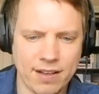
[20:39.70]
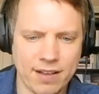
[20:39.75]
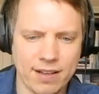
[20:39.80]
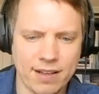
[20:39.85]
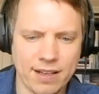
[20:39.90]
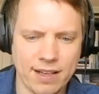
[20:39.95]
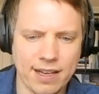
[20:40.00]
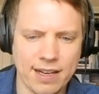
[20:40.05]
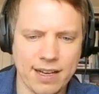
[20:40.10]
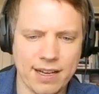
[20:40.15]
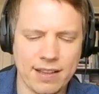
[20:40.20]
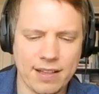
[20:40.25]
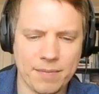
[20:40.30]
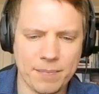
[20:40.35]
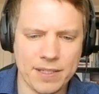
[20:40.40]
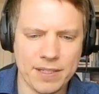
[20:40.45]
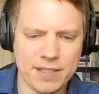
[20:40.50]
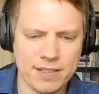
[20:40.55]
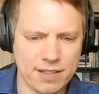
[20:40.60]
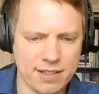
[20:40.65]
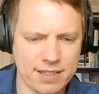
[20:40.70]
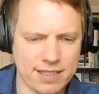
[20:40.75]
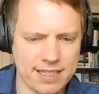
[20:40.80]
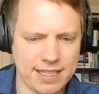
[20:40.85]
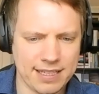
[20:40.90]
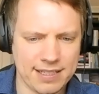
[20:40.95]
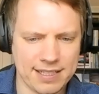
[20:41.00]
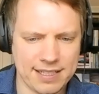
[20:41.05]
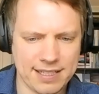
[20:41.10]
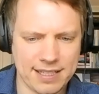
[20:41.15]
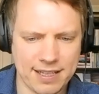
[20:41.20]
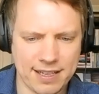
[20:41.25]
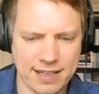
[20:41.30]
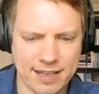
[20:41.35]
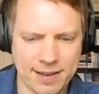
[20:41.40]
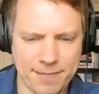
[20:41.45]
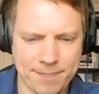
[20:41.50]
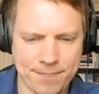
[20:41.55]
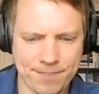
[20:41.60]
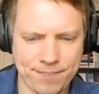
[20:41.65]
Yeah, that makes a lot of sense.
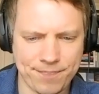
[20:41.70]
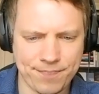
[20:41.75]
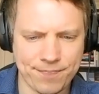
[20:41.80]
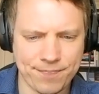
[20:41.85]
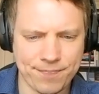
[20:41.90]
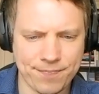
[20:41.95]
Um,